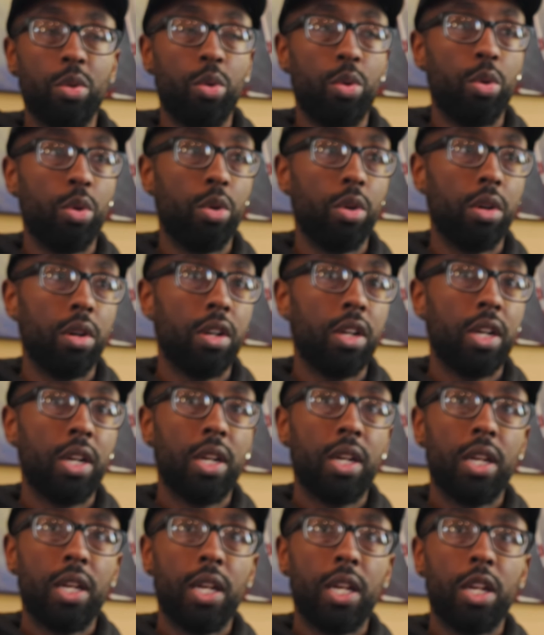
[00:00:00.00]
or
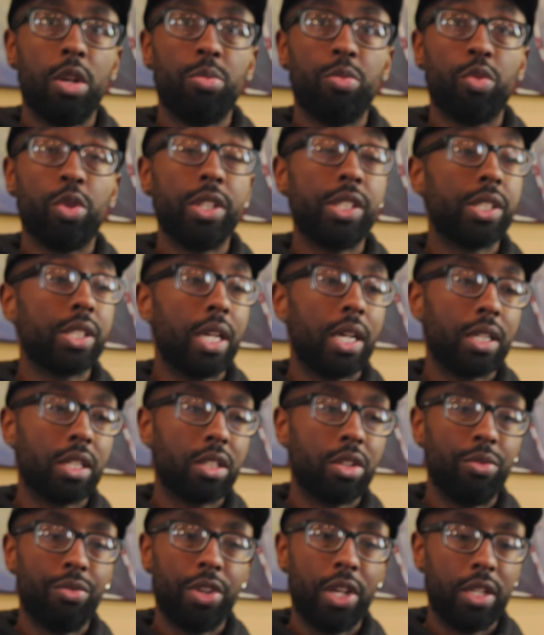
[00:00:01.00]

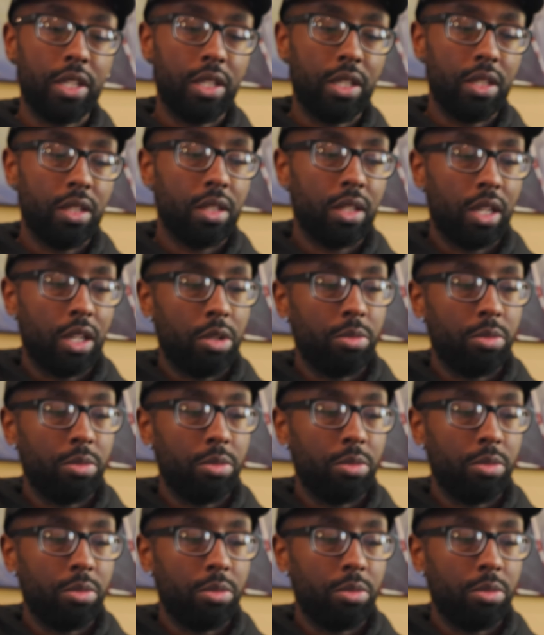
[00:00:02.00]
restock confetti.